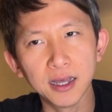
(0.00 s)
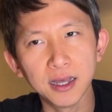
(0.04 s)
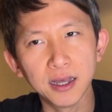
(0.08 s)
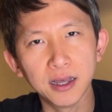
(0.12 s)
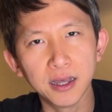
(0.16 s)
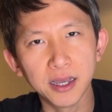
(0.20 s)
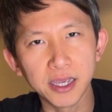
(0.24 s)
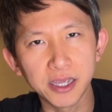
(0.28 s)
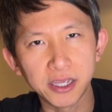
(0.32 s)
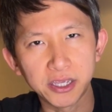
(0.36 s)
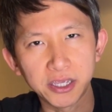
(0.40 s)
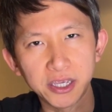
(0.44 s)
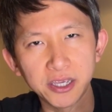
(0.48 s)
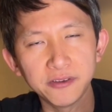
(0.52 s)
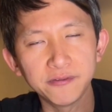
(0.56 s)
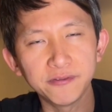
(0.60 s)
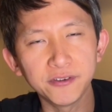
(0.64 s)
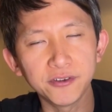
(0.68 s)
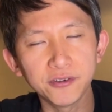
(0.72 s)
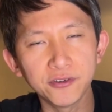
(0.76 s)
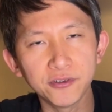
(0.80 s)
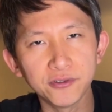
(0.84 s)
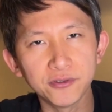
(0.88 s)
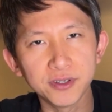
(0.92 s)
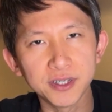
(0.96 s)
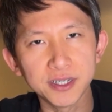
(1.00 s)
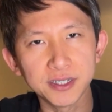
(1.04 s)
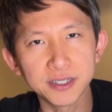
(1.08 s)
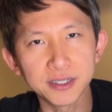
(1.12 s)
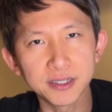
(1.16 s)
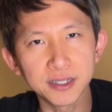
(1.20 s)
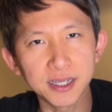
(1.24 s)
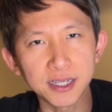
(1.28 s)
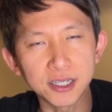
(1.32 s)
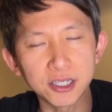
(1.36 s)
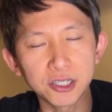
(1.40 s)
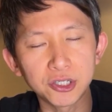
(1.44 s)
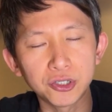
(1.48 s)
it gives you this
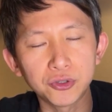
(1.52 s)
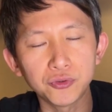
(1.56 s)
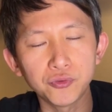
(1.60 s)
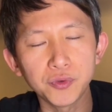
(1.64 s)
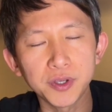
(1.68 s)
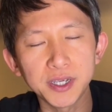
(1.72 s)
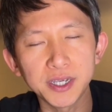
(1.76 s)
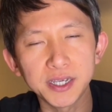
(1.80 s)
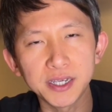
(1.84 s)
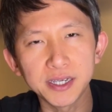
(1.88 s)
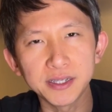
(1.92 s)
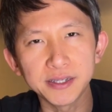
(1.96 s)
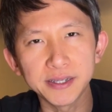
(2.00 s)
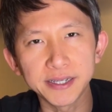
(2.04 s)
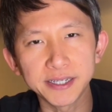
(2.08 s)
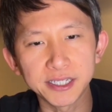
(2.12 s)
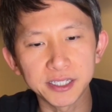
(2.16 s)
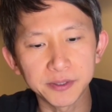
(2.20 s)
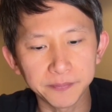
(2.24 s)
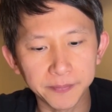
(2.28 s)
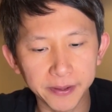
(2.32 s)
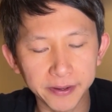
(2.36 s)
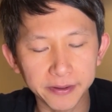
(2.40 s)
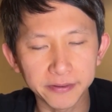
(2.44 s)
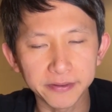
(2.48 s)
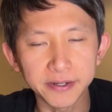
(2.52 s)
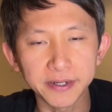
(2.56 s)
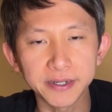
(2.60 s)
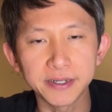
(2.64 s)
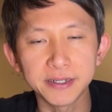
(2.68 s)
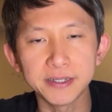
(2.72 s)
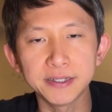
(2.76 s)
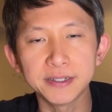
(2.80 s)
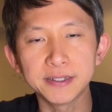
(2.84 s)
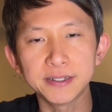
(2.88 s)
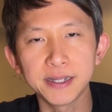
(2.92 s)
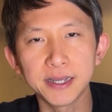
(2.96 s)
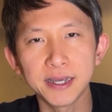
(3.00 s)
like sweet
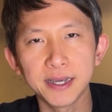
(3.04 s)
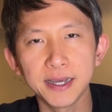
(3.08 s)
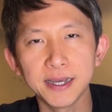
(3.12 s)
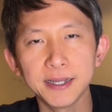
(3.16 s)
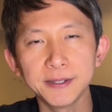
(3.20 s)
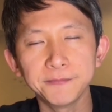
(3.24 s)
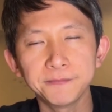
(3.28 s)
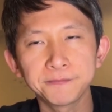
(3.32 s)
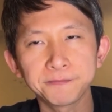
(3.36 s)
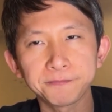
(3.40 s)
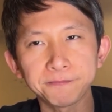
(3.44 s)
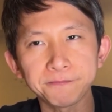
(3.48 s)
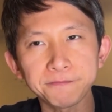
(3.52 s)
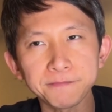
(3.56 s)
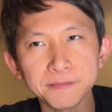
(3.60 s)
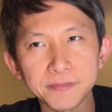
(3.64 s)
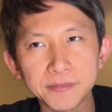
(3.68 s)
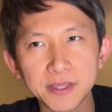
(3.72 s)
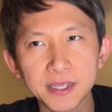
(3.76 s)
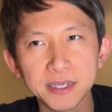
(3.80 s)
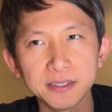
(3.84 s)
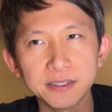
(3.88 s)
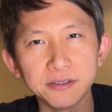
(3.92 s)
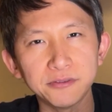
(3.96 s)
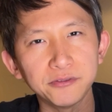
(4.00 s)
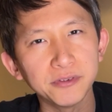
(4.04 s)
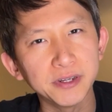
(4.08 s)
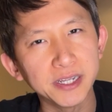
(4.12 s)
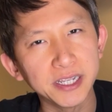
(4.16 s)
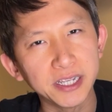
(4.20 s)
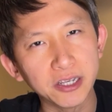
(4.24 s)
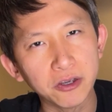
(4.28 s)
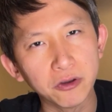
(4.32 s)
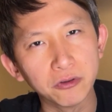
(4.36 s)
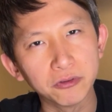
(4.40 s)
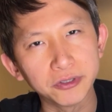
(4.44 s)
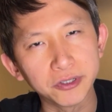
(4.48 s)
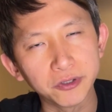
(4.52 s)
experience that doesn't really
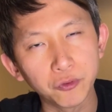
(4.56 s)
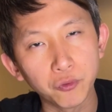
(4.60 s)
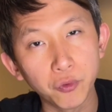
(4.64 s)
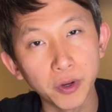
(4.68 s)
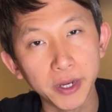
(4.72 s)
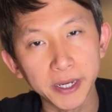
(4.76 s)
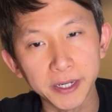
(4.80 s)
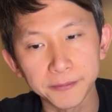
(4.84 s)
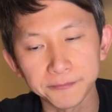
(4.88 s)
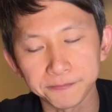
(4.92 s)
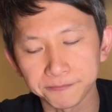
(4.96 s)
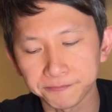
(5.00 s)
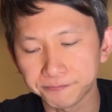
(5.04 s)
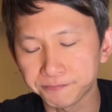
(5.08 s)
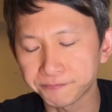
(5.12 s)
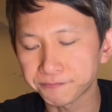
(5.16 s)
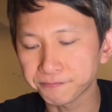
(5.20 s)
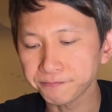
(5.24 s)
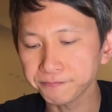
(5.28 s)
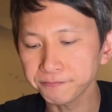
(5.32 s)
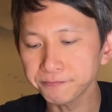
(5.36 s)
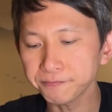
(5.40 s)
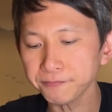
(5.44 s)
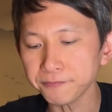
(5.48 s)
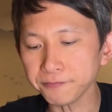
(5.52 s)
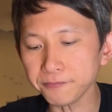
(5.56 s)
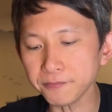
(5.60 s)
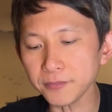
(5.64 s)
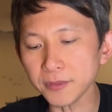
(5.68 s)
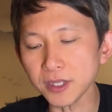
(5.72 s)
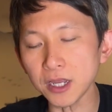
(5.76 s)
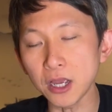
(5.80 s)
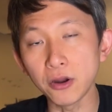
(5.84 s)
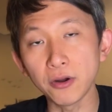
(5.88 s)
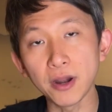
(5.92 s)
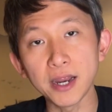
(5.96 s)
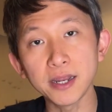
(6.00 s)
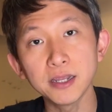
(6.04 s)
goes away.
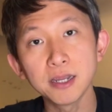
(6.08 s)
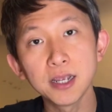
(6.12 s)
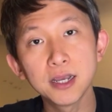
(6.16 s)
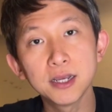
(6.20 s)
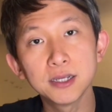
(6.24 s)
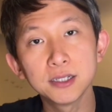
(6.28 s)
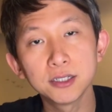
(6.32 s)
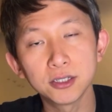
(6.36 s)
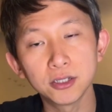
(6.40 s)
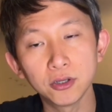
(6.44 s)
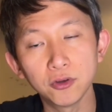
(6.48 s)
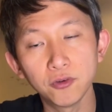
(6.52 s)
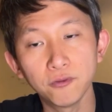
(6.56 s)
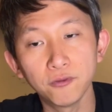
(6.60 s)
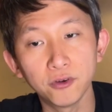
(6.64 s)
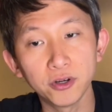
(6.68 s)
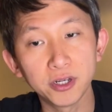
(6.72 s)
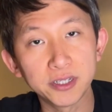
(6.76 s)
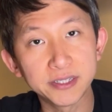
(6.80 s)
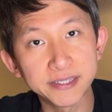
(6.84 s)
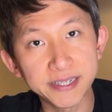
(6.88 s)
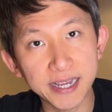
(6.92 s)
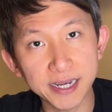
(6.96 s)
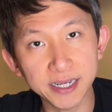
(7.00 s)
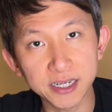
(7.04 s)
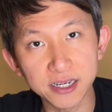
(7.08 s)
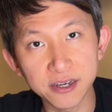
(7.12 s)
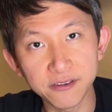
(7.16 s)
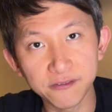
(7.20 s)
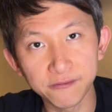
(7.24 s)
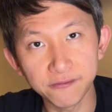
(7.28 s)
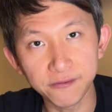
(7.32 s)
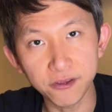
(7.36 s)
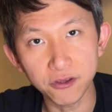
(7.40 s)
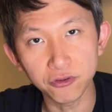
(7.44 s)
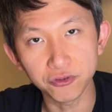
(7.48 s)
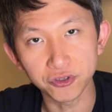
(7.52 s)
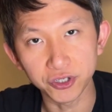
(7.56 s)
All right, so for the second
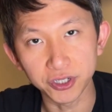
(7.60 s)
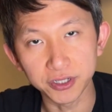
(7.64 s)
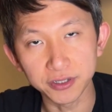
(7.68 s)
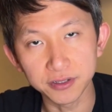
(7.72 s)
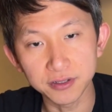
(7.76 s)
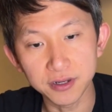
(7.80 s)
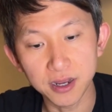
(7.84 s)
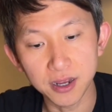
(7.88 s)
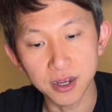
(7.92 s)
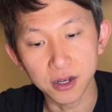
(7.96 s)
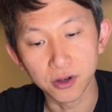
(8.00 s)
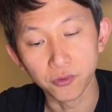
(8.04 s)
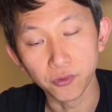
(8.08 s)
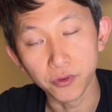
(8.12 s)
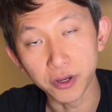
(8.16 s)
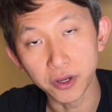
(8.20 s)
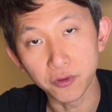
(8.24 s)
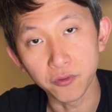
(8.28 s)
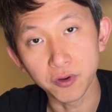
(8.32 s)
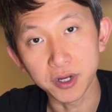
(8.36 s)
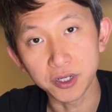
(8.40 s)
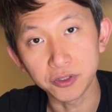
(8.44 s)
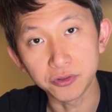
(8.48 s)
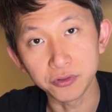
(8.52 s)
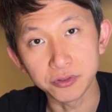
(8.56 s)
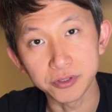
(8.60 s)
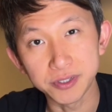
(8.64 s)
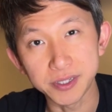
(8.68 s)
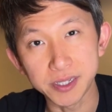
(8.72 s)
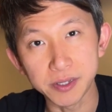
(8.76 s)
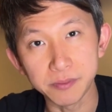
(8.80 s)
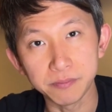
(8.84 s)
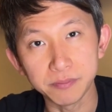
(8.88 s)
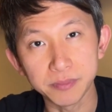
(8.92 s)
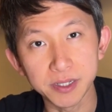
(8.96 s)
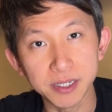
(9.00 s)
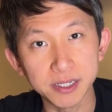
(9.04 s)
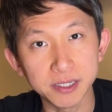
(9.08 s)
infusion, we're going to steep
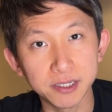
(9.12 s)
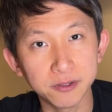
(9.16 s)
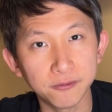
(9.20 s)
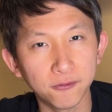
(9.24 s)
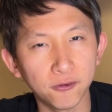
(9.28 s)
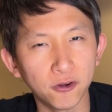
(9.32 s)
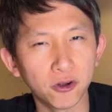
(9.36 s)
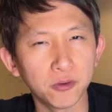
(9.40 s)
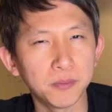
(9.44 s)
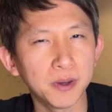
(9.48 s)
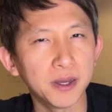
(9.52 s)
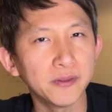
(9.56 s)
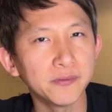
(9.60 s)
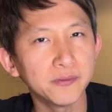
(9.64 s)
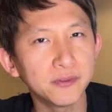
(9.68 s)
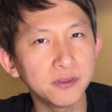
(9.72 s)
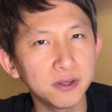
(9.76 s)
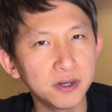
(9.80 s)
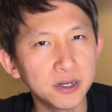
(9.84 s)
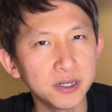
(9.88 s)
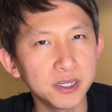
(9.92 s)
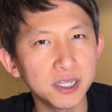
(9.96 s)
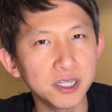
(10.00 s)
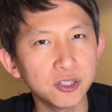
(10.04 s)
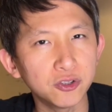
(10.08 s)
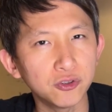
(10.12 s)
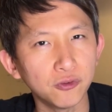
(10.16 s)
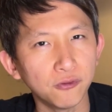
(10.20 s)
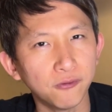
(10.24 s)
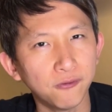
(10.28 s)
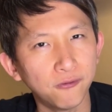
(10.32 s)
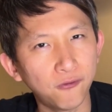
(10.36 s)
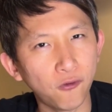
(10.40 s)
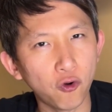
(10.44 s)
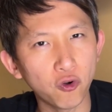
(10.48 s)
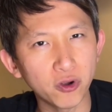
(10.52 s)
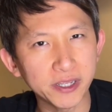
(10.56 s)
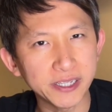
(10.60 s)
this for about 30 to
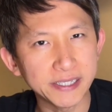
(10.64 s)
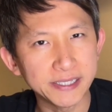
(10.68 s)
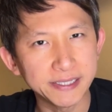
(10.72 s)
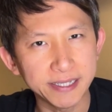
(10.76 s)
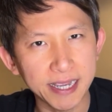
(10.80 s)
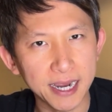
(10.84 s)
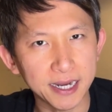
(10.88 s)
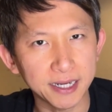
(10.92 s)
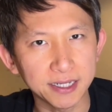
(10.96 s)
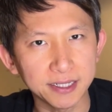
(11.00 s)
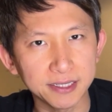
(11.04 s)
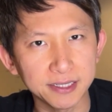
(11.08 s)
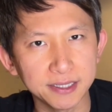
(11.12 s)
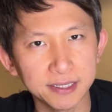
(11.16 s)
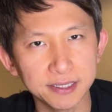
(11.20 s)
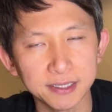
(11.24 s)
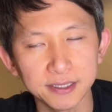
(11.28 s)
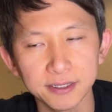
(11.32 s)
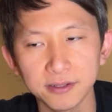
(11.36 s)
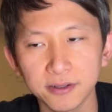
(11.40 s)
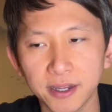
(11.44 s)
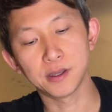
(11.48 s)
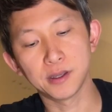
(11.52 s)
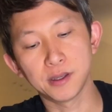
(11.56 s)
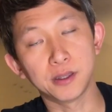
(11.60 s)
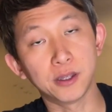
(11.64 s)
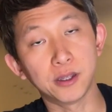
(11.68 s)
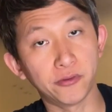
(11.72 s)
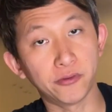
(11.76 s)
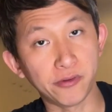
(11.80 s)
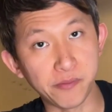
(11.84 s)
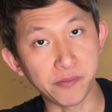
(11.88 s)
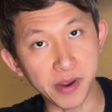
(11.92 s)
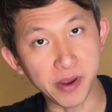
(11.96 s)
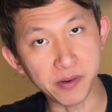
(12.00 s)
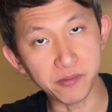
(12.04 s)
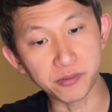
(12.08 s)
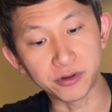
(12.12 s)
40 seconds. Okay,
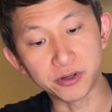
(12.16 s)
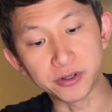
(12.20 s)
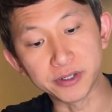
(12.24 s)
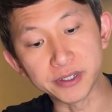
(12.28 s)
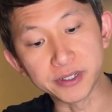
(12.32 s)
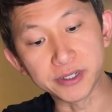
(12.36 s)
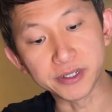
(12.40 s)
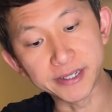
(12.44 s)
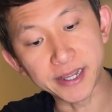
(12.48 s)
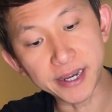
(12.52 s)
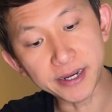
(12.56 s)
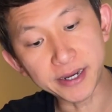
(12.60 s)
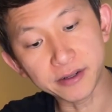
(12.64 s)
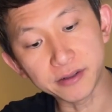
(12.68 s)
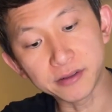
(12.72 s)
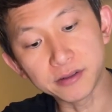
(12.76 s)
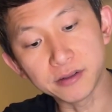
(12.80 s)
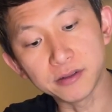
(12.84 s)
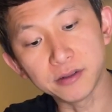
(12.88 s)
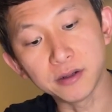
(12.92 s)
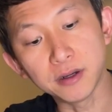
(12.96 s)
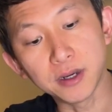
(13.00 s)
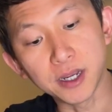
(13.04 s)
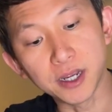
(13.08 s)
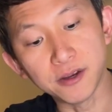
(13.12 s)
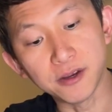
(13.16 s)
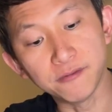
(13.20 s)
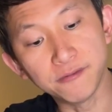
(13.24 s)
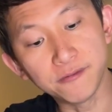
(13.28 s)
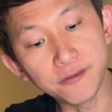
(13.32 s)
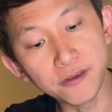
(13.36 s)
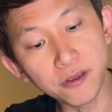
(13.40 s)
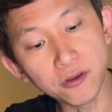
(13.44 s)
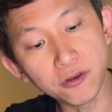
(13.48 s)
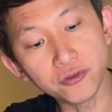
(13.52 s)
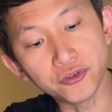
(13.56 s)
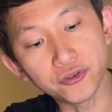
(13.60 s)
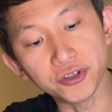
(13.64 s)
remember the second
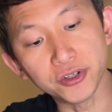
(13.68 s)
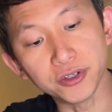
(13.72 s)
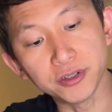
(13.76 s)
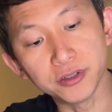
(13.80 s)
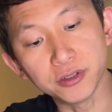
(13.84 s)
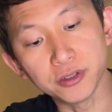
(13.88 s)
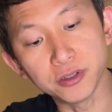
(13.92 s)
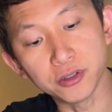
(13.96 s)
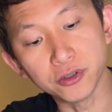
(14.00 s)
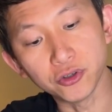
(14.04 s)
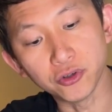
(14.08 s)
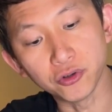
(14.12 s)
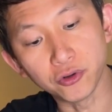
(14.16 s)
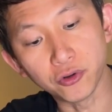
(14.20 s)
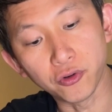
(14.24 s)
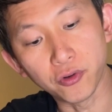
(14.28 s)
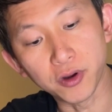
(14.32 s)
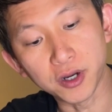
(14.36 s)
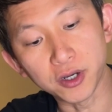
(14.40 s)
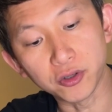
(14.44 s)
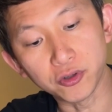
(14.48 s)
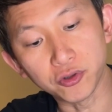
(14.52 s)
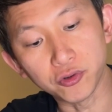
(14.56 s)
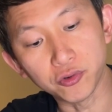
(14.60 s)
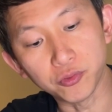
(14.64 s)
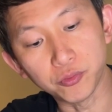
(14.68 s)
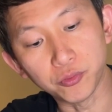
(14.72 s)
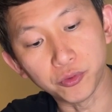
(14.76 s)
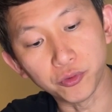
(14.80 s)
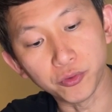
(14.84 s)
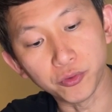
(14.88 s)
infusion, you're going to brew it